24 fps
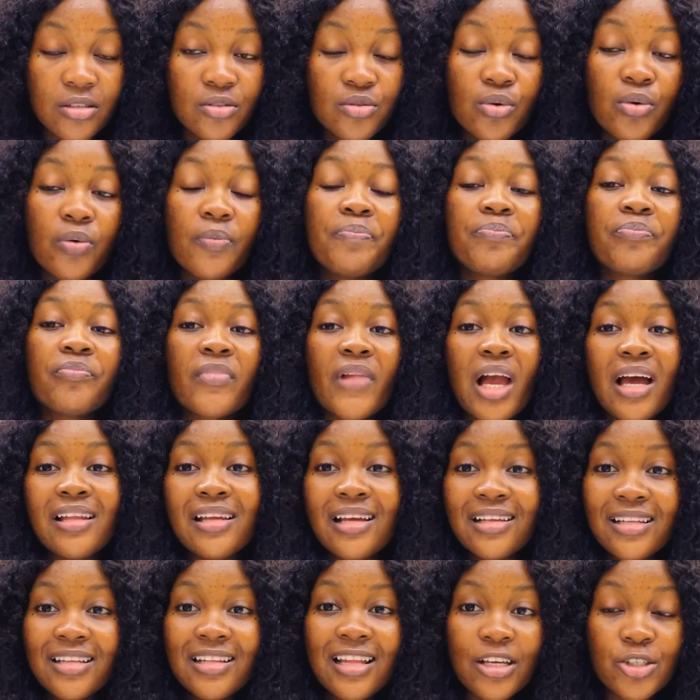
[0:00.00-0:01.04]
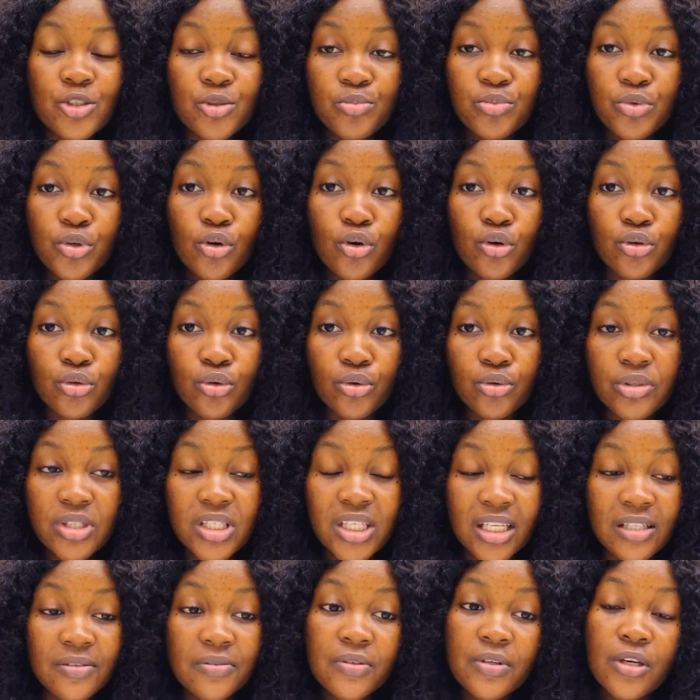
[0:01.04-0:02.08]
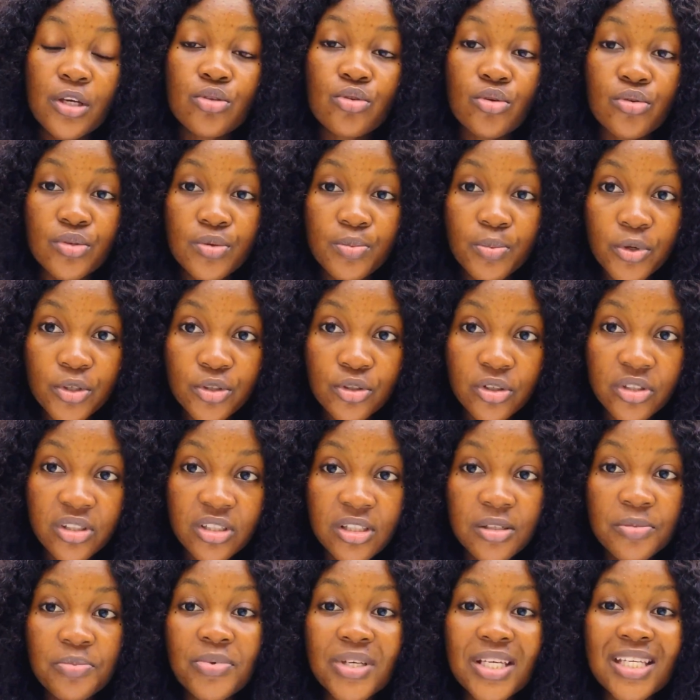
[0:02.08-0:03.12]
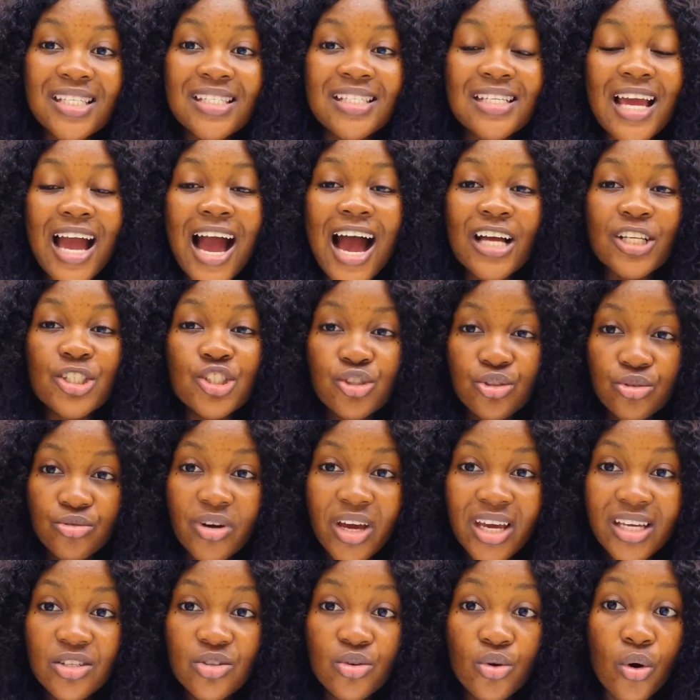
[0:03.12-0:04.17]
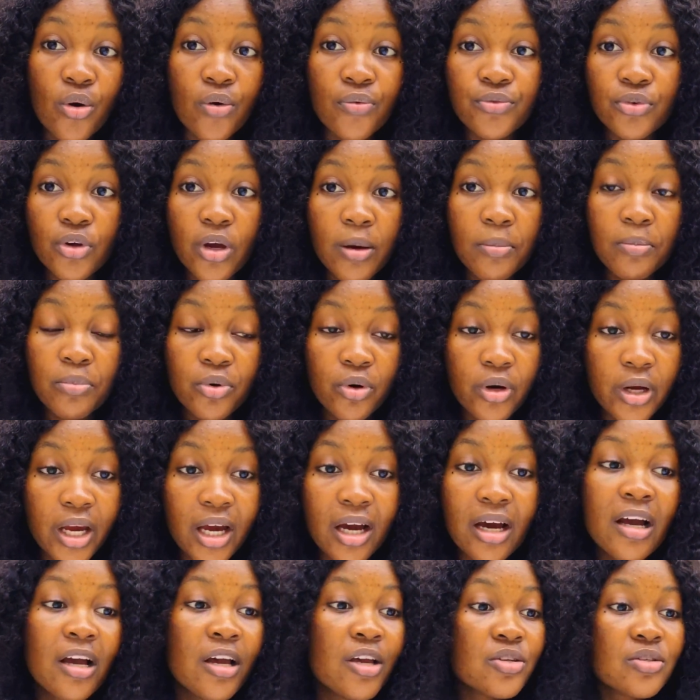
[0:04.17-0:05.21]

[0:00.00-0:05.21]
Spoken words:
So another thing that should be on your certificate of sponsorship is the address of your employer,